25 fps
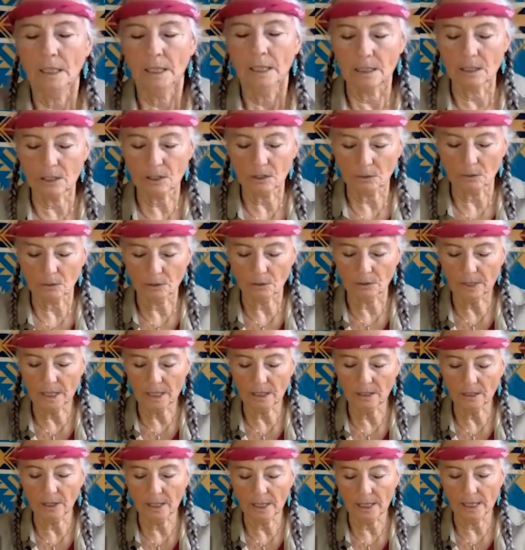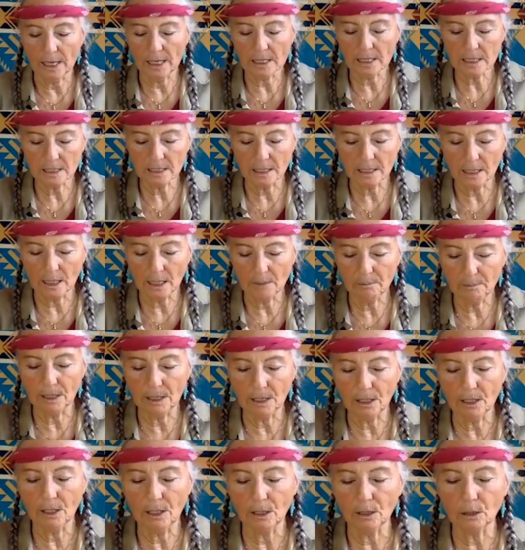And so, Creator, I ask that I
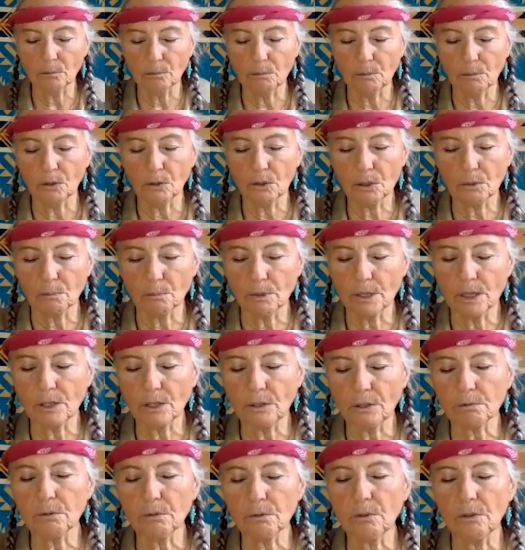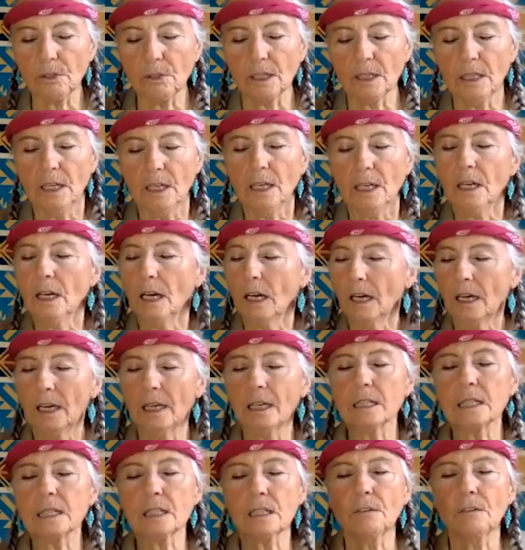be a hollow bone to bring through the
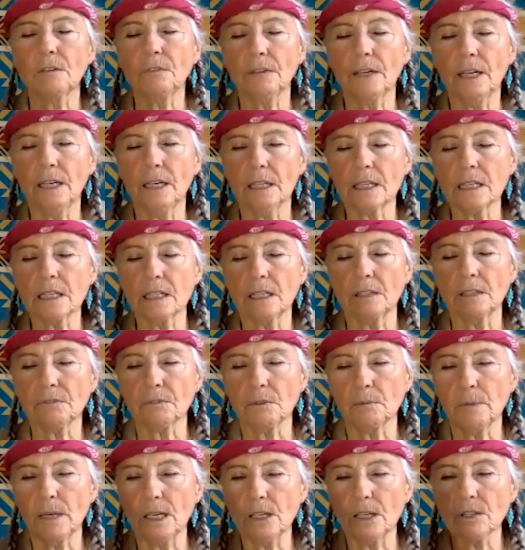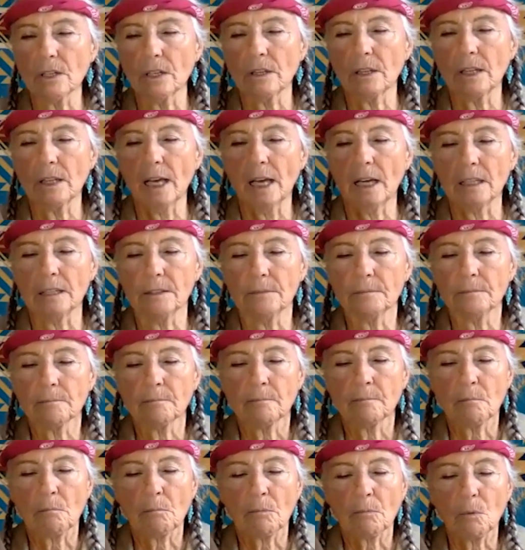highest and finest information that
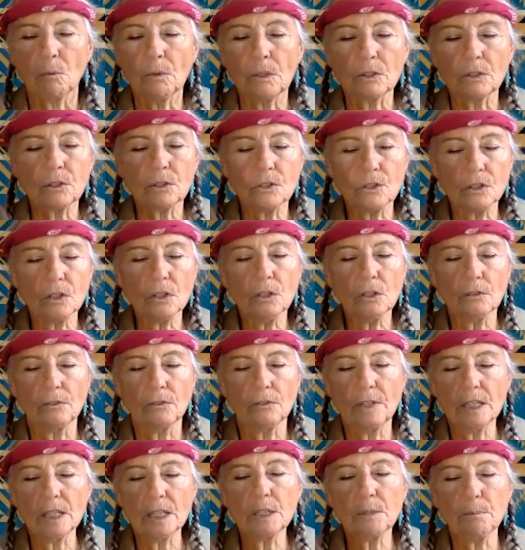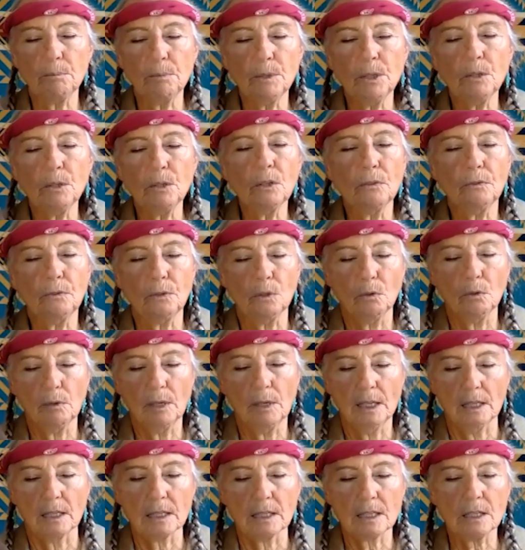will serve these beautiful
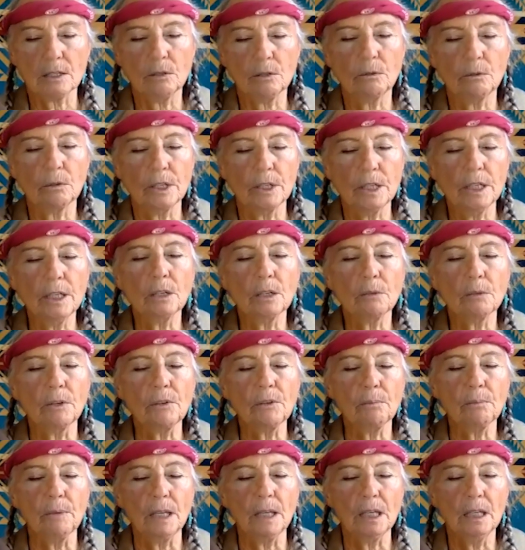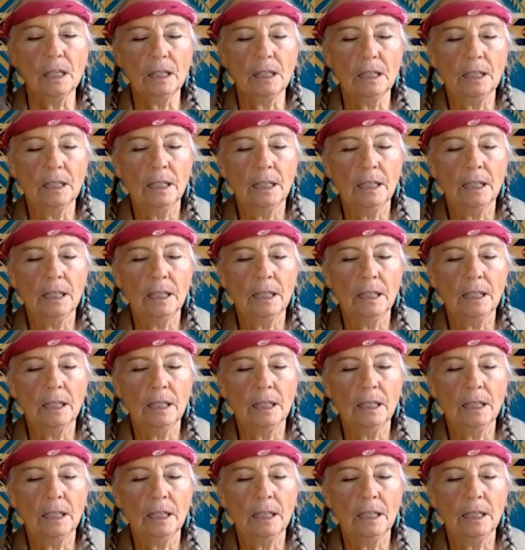ones who are here with me.